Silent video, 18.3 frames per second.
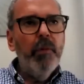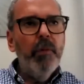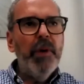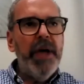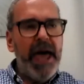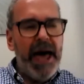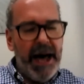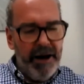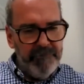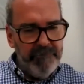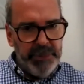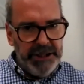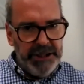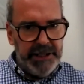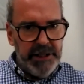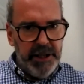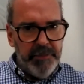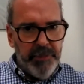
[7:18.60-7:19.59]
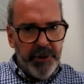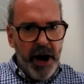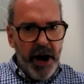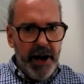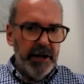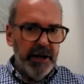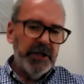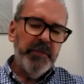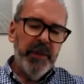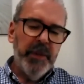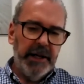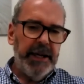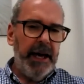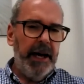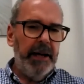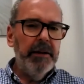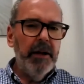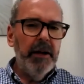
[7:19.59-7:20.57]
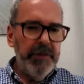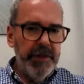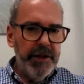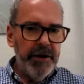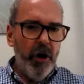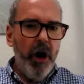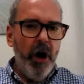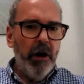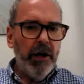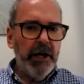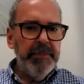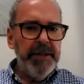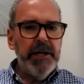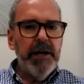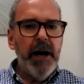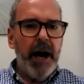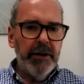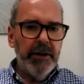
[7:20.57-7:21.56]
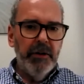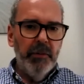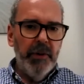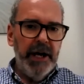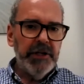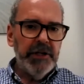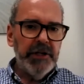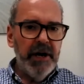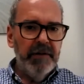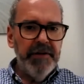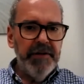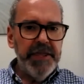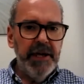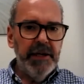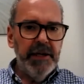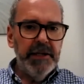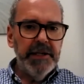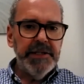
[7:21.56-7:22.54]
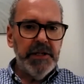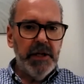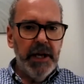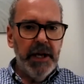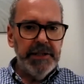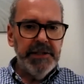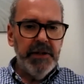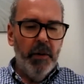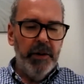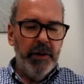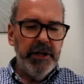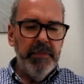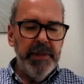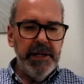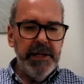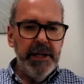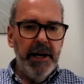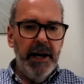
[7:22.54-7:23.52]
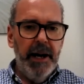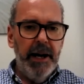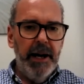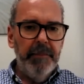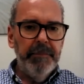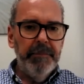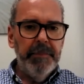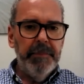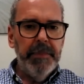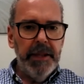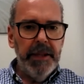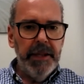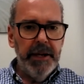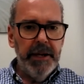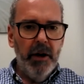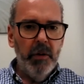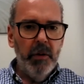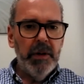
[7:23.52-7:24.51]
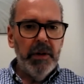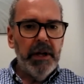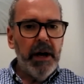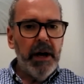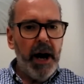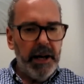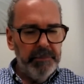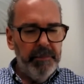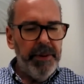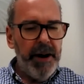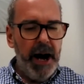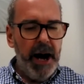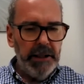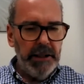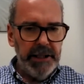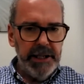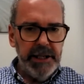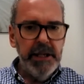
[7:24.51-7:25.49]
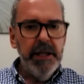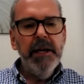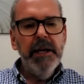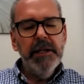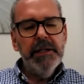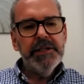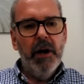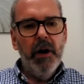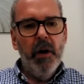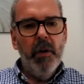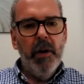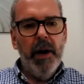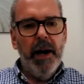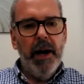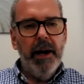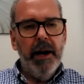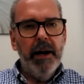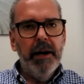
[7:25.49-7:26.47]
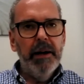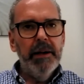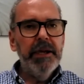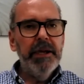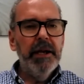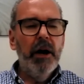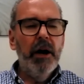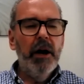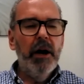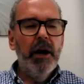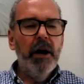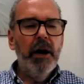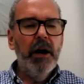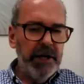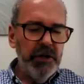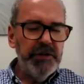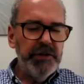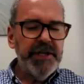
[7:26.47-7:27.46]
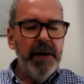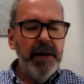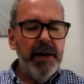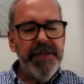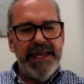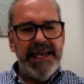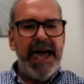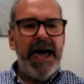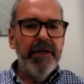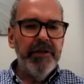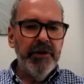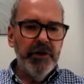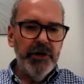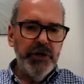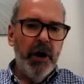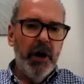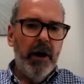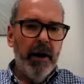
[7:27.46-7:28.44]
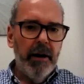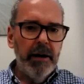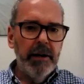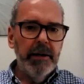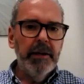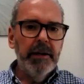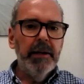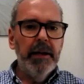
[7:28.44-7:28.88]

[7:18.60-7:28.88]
We have blended products, but again, they're all going to be cotton rich. Everything is going to be, cotton poly. So, if we're going to do something in a heathered yarn,